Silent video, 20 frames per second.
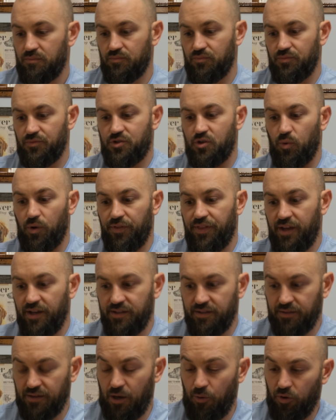So one
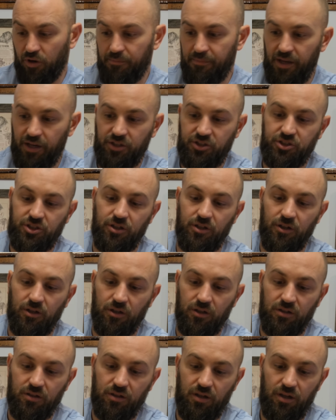thing I want to make
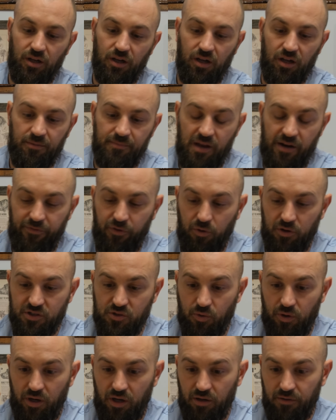sure everyone's
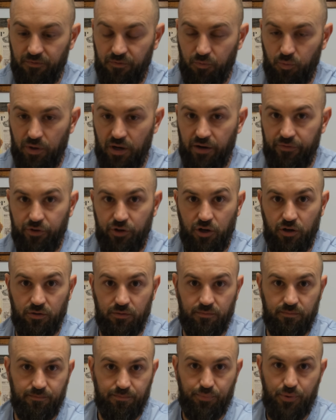aware of, whenever you're
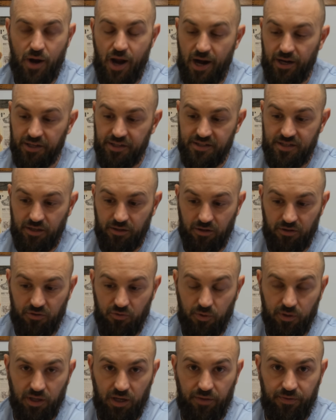practicing or
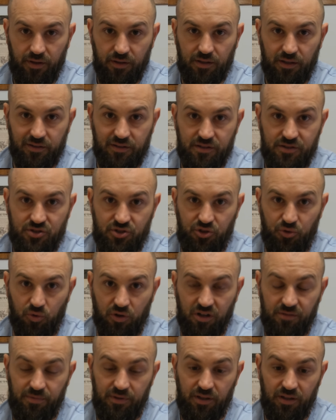doing anything like this, you
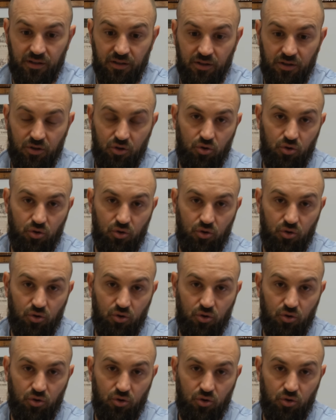want to be